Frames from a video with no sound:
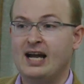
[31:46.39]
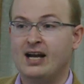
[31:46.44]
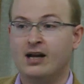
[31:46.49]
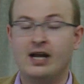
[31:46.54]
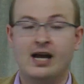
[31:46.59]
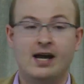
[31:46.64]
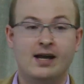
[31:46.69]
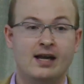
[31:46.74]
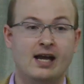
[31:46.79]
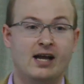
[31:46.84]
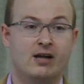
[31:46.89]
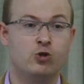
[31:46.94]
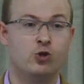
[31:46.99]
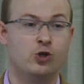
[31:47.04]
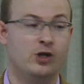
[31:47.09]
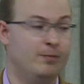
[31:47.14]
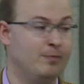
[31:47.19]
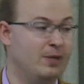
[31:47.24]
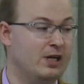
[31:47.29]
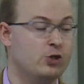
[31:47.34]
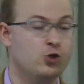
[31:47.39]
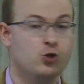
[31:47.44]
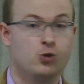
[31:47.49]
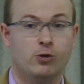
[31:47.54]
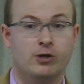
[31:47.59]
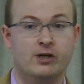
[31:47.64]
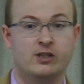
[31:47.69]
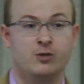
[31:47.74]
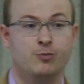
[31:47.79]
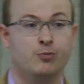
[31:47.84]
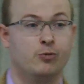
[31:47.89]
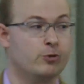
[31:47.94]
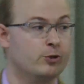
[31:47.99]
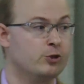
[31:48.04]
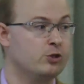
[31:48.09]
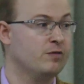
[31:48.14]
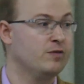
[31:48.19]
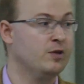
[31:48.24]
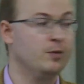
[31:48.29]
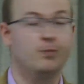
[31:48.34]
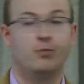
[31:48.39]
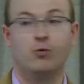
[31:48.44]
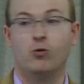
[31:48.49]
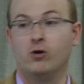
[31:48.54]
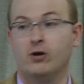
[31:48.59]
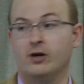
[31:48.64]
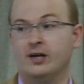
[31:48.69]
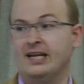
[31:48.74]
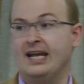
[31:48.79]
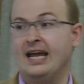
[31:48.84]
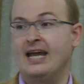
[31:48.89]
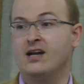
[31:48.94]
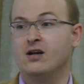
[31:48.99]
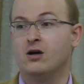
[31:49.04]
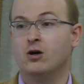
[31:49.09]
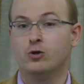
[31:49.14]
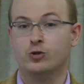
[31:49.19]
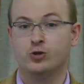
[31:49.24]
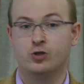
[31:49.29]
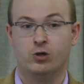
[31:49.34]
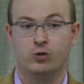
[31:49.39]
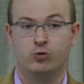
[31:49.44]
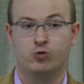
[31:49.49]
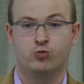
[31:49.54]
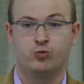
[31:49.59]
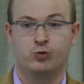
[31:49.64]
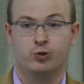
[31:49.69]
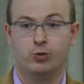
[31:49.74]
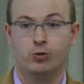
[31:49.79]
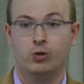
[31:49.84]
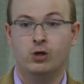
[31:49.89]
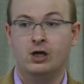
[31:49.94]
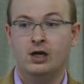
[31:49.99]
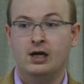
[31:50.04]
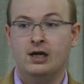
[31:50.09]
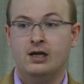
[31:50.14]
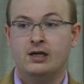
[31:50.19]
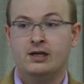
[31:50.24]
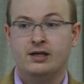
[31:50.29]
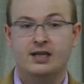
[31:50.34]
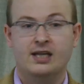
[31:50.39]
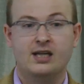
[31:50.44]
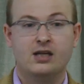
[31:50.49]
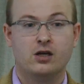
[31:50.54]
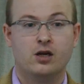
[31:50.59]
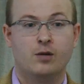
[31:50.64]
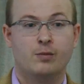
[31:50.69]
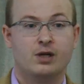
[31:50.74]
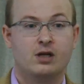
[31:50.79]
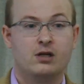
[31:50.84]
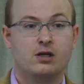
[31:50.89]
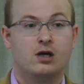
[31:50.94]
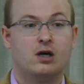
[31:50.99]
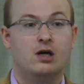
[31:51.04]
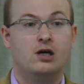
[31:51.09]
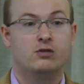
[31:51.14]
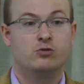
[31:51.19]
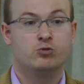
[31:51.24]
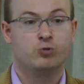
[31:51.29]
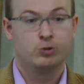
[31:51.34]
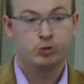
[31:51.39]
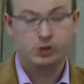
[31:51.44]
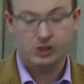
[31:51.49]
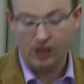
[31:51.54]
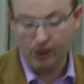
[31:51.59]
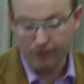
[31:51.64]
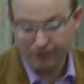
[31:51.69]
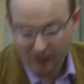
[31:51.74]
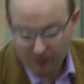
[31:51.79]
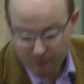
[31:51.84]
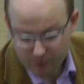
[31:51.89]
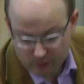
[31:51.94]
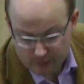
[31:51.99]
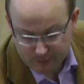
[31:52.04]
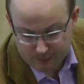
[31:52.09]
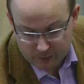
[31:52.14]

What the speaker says: can actually make sure that the poorest of the poor gain also through through self-help group